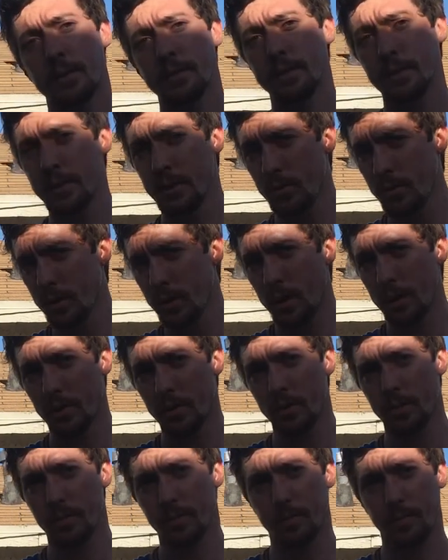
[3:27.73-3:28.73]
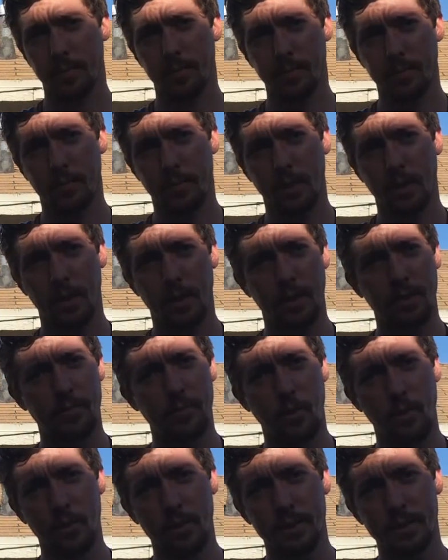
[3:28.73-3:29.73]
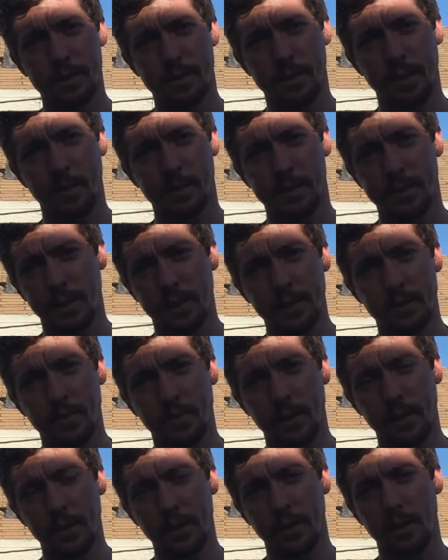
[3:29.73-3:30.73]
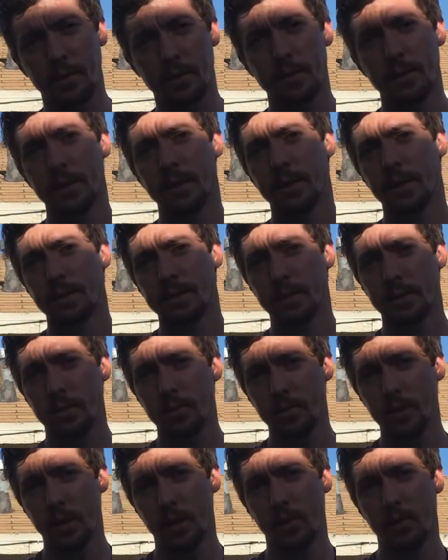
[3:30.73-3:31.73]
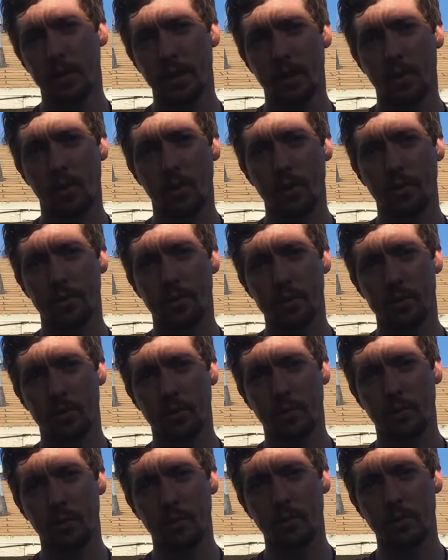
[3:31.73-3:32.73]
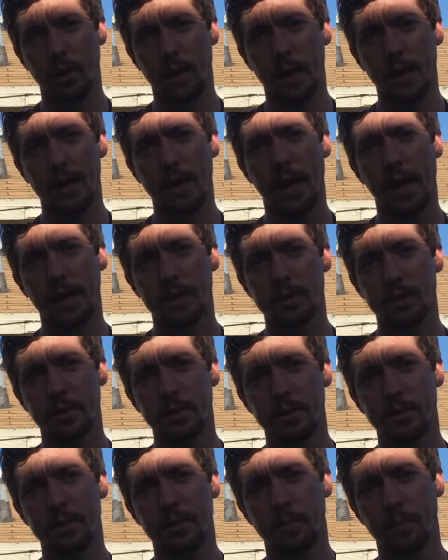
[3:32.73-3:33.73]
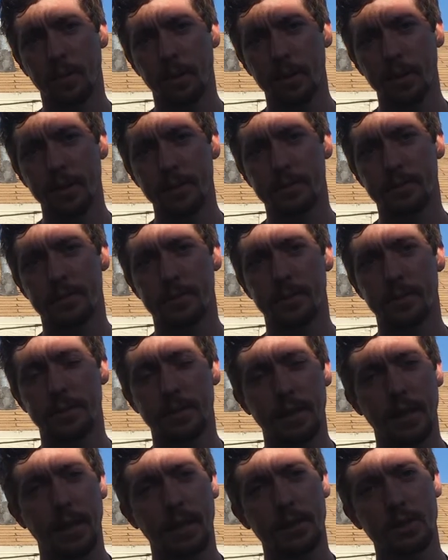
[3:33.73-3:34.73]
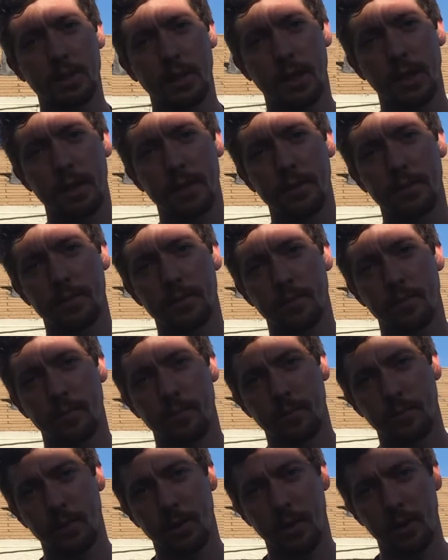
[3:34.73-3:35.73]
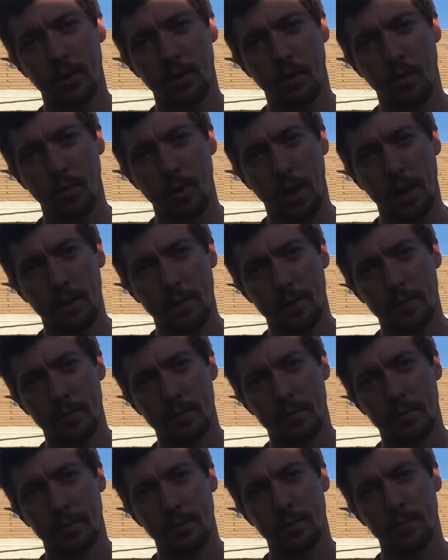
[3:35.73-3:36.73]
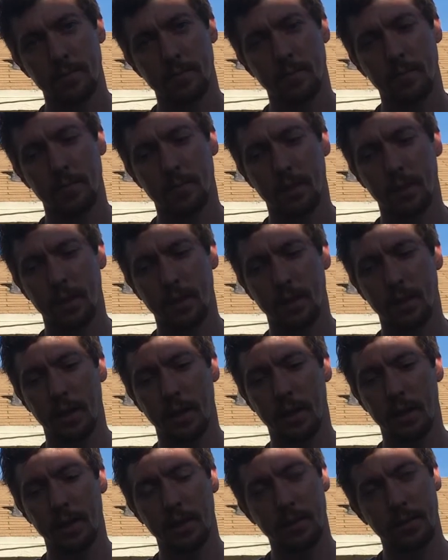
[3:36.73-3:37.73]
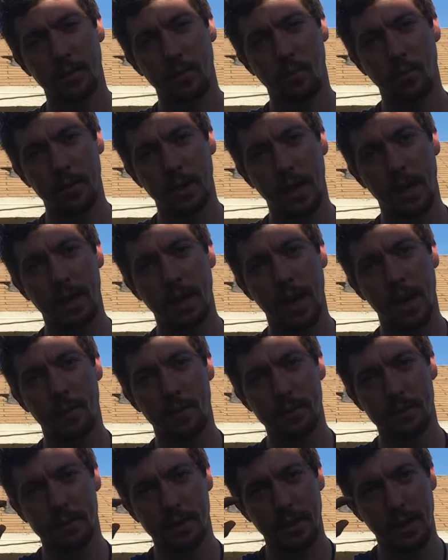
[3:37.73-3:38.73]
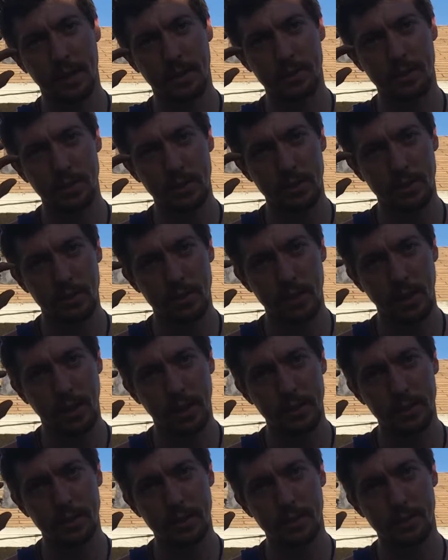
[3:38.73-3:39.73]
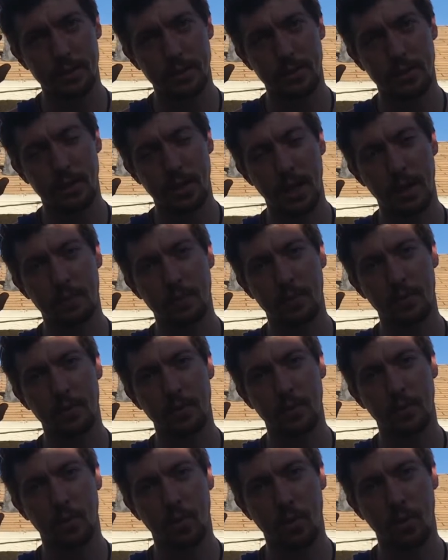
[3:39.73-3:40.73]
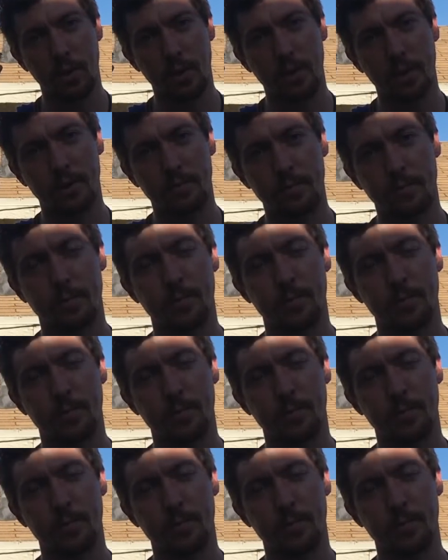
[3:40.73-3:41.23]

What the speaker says: Did you know, I'll have more of these tips in each video, did you know that artificial blue light actually depletes the DHA in your retina? And when that happens, it actually changes the shape of your cornea.